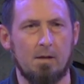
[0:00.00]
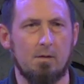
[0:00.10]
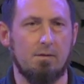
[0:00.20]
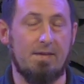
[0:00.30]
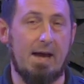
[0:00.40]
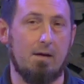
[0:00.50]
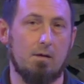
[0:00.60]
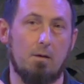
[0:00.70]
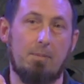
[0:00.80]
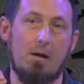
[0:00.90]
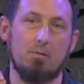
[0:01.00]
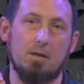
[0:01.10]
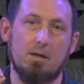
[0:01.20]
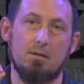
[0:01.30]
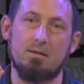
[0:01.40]
that about
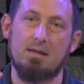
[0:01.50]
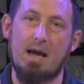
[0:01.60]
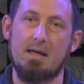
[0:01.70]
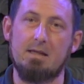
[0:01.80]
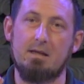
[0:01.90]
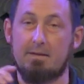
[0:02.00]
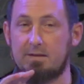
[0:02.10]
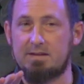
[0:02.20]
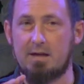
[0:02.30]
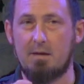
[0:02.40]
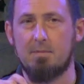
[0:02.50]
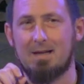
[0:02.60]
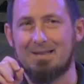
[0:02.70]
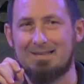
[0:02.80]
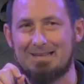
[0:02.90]
90 at this time
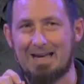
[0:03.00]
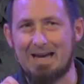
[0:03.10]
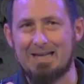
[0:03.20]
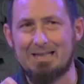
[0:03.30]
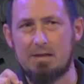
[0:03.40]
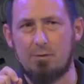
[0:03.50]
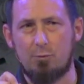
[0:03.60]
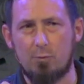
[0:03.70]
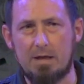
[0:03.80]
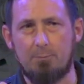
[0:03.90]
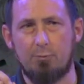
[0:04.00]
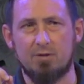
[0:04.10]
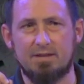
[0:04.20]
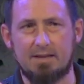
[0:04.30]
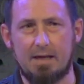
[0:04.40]

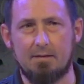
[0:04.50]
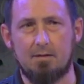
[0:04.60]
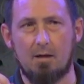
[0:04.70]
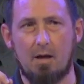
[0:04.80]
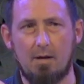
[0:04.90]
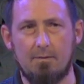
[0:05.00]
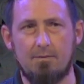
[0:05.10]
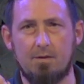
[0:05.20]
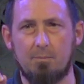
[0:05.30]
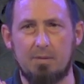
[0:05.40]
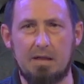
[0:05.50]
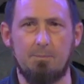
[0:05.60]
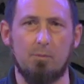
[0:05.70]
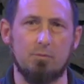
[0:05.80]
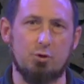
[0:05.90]
93% of the
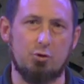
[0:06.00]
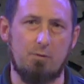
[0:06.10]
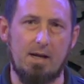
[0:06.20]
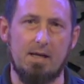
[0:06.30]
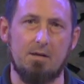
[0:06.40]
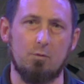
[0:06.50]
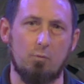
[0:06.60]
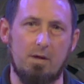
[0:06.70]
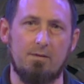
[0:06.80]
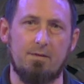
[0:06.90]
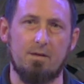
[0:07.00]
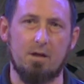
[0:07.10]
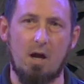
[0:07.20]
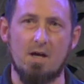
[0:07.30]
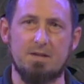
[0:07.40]
people trained with the
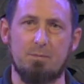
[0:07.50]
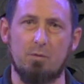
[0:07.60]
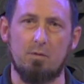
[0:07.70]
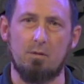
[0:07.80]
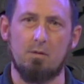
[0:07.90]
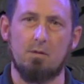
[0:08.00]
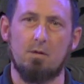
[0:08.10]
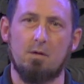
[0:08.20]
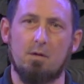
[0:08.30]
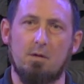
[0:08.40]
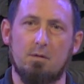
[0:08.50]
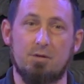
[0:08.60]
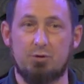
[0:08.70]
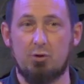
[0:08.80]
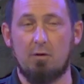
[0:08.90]
gospel
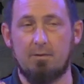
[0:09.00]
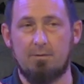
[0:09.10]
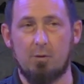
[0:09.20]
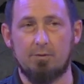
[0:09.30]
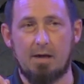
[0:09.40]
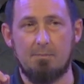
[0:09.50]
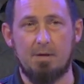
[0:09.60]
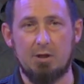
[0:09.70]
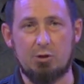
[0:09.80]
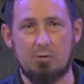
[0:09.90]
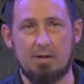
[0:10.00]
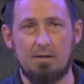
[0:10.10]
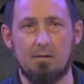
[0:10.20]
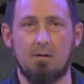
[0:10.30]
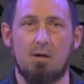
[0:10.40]
to serve in full time
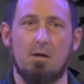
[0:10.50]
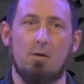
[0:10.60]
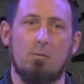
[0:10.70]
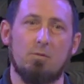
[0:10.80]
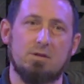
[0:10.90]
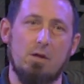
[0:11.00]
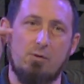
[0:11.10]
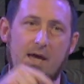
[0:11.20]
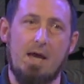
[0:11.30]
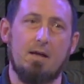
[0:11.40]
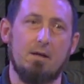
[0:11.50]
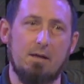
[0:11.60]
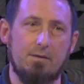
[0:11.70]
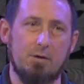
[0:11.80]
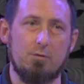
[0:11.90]
ministry was located
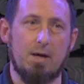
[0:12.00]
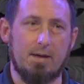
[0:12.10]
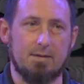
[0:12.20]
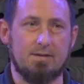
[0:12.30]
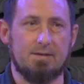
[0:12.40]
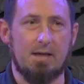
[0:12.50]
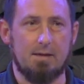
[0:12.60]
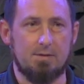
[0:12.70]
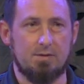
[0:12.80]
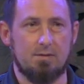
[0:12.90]
in the United States.